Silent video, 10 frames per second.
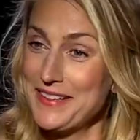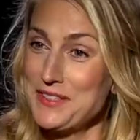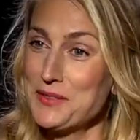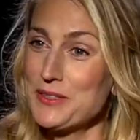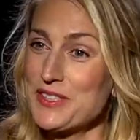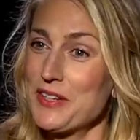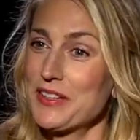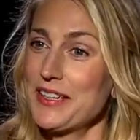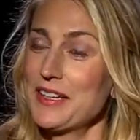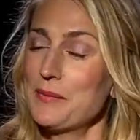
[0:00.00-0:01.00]
And you were
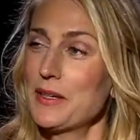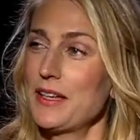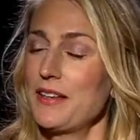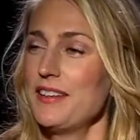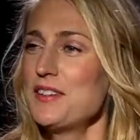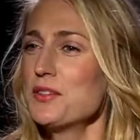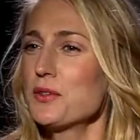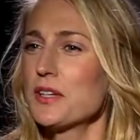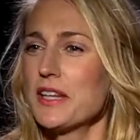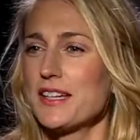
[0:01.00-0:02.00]
talking about, I think you
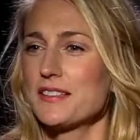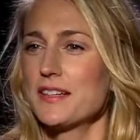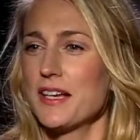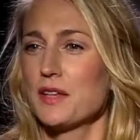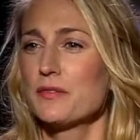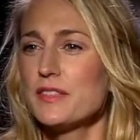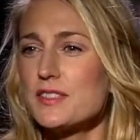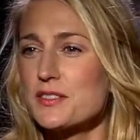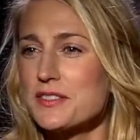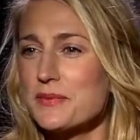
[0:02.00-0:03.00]
collected elephants or